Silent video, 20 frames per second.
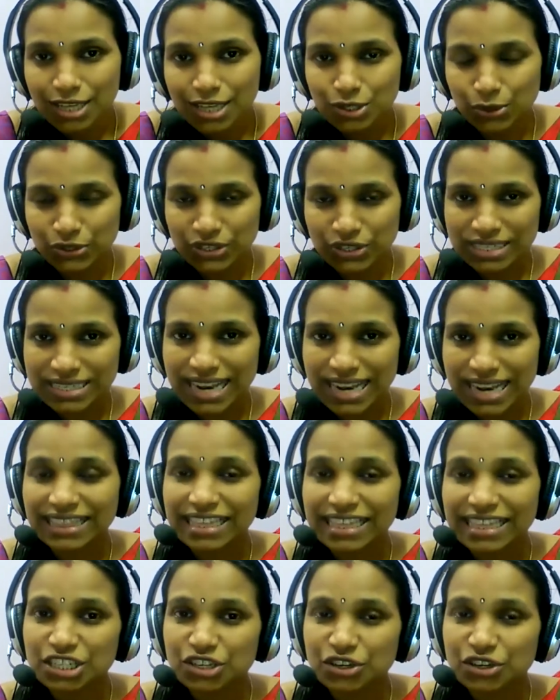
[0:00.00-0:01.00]
So just like
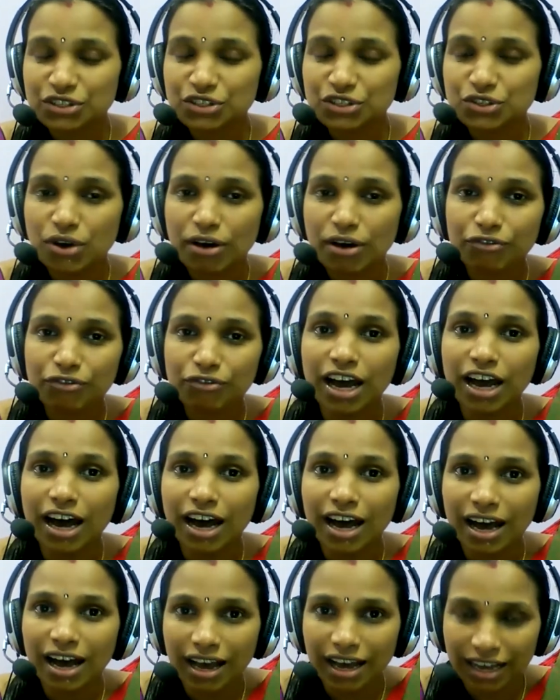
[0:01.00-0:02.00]
the tips of
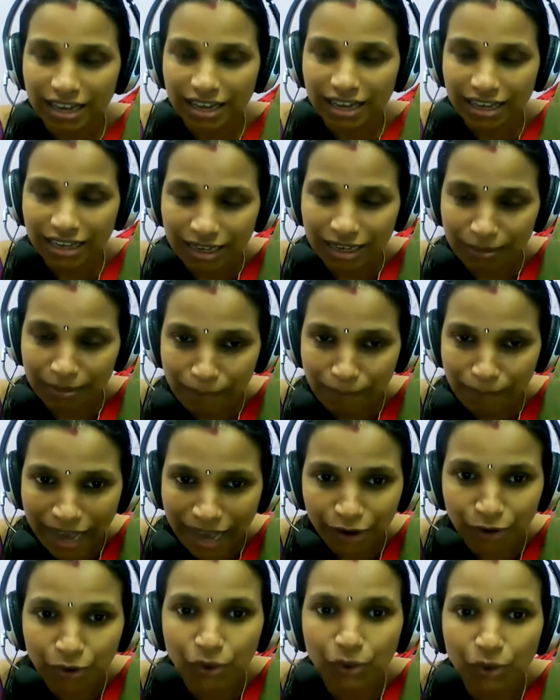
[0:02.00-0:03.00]

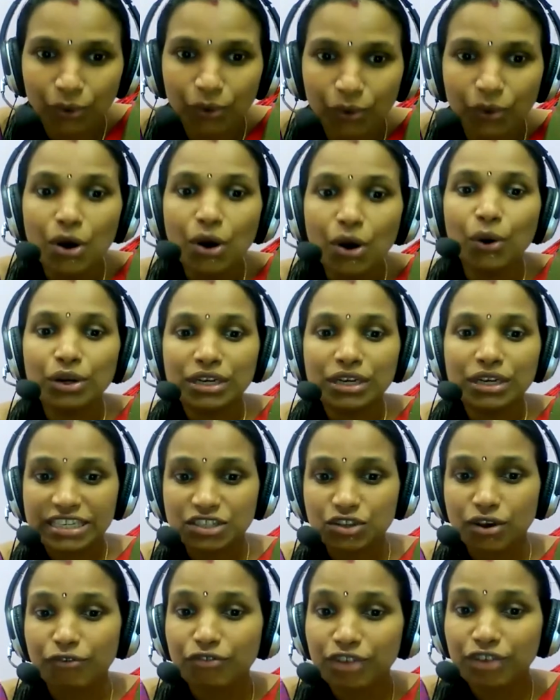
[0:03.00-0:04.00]
mango or
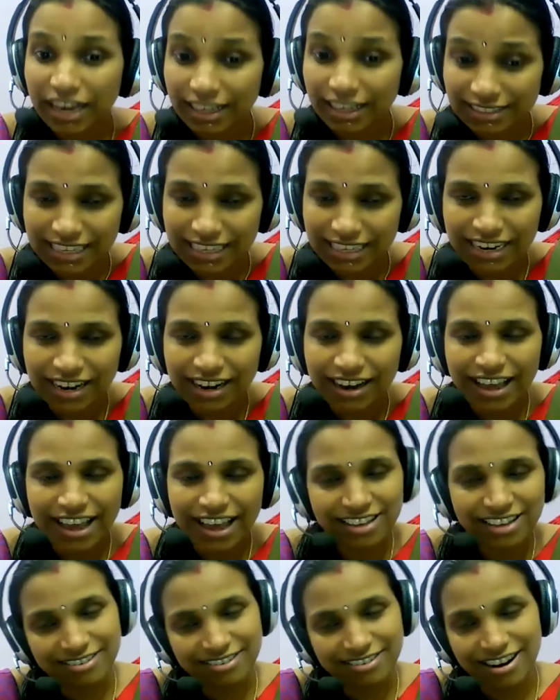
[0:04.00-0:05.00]
tips of khatira,
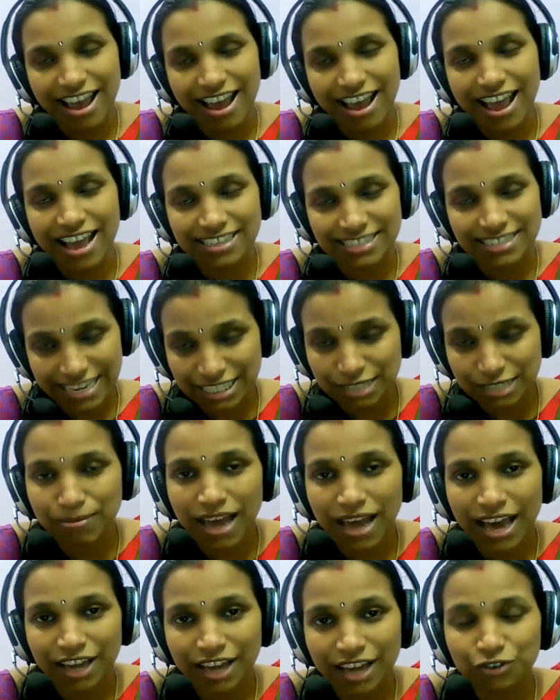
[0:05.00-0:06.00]
etc., has
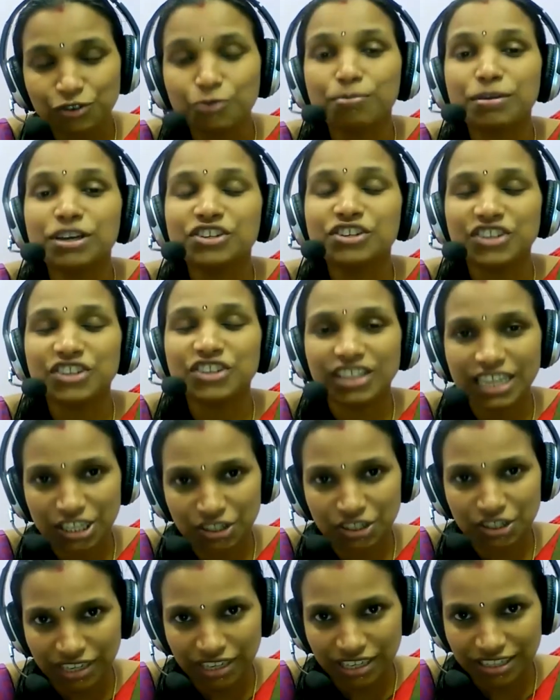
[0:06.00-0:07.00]
explained to brushing the
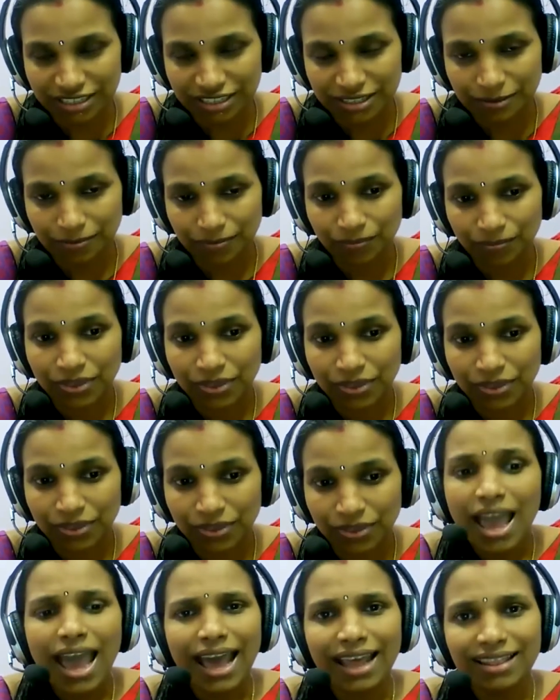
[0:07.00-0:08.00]
teeth.
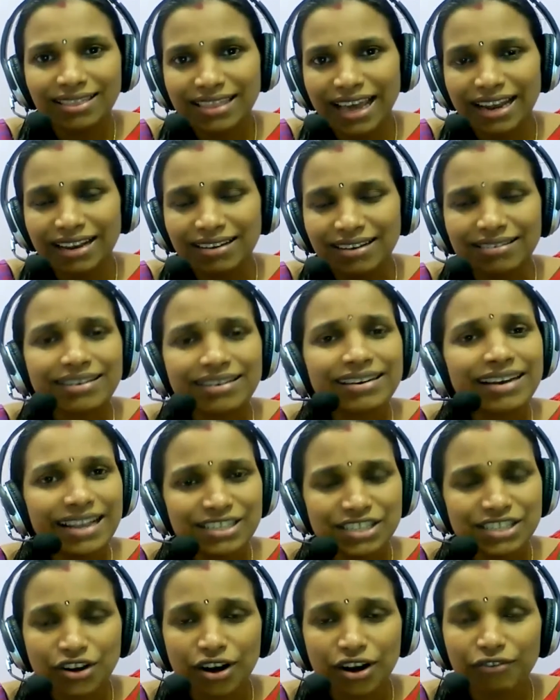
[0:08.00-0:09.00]
And then
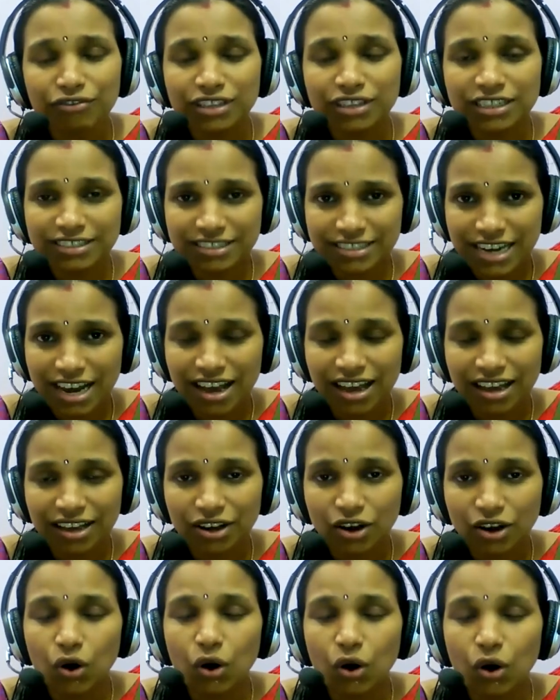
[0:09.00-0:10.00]
cleansing of the
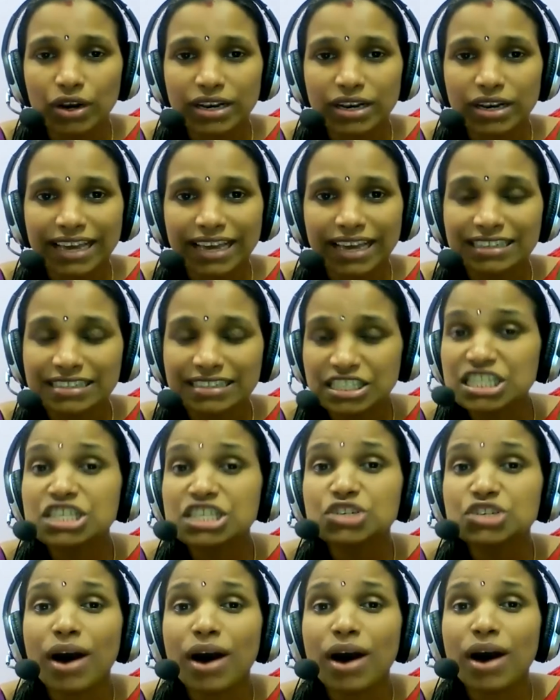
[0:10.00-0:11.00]
tongue, or like a
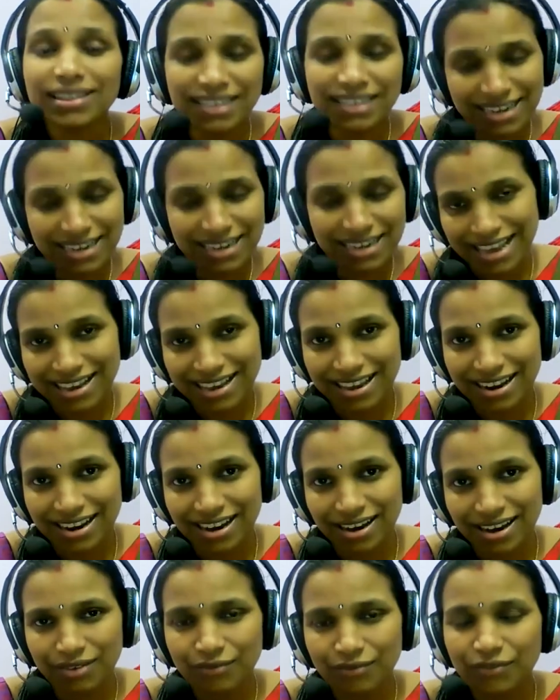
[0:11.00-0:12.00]
jihva
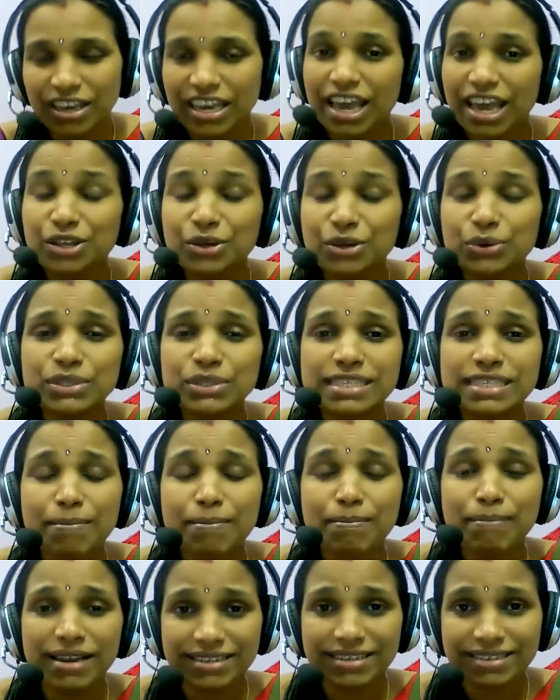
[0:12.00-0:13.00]
nirlekhana, we can use
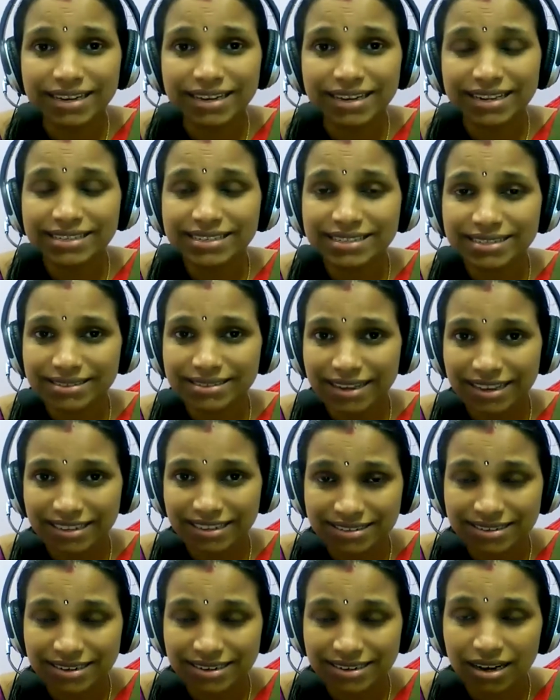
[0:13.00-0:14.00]
some metals,
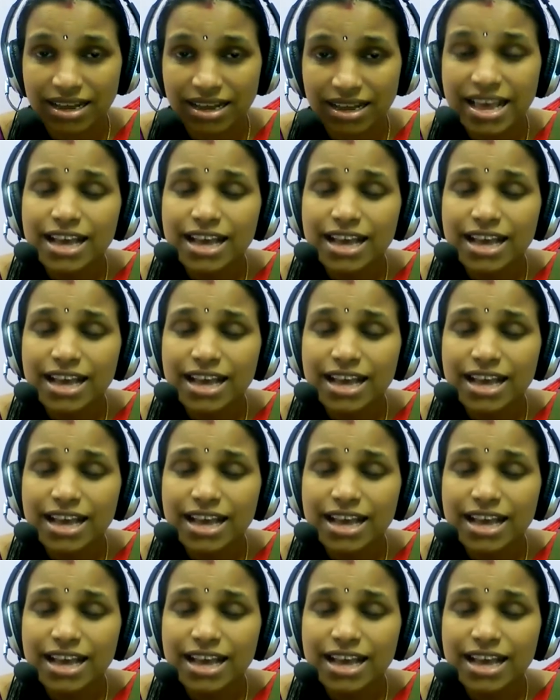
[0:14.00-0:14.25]
etc.